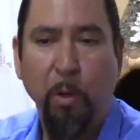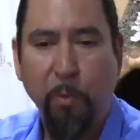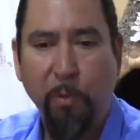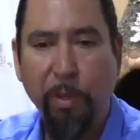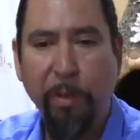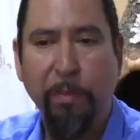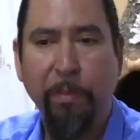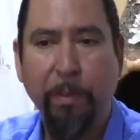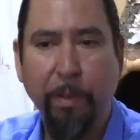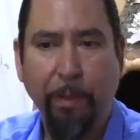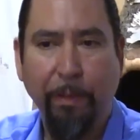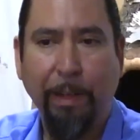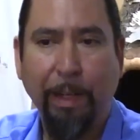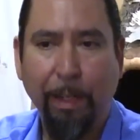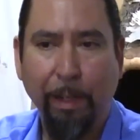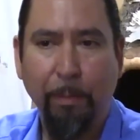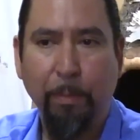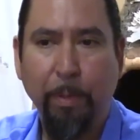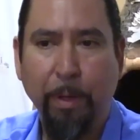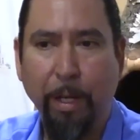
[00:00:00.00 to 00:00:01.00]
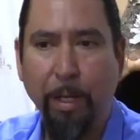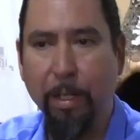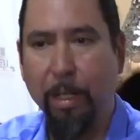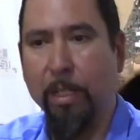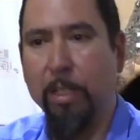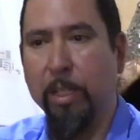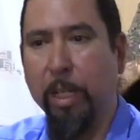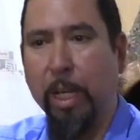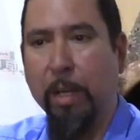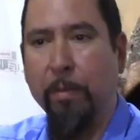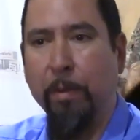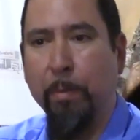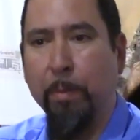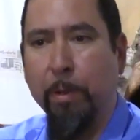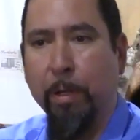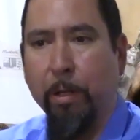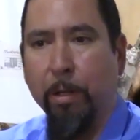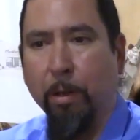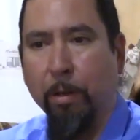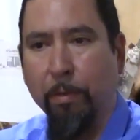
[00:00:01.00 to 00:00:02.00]
we've developed products and we put
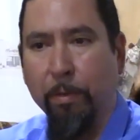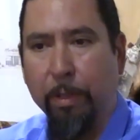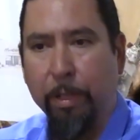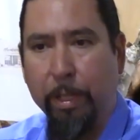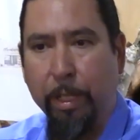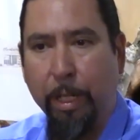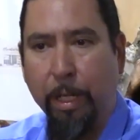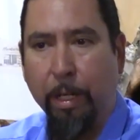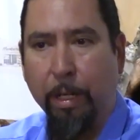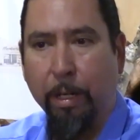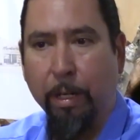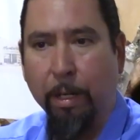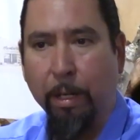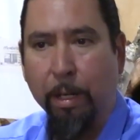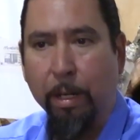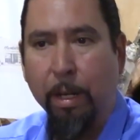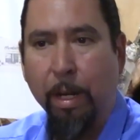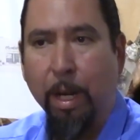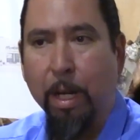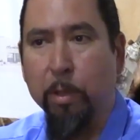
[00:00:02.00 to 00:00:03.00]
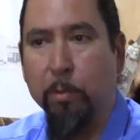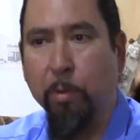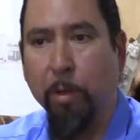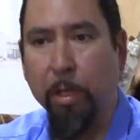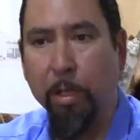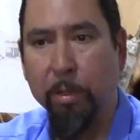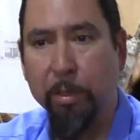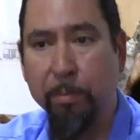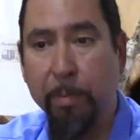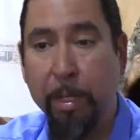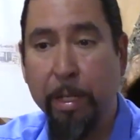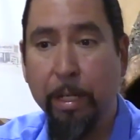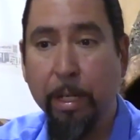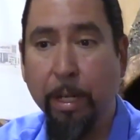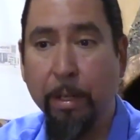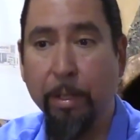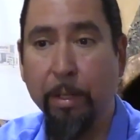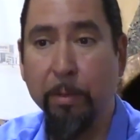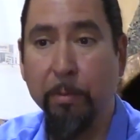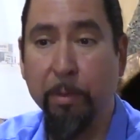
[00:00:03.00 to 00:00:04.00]
it over there, as well as many others.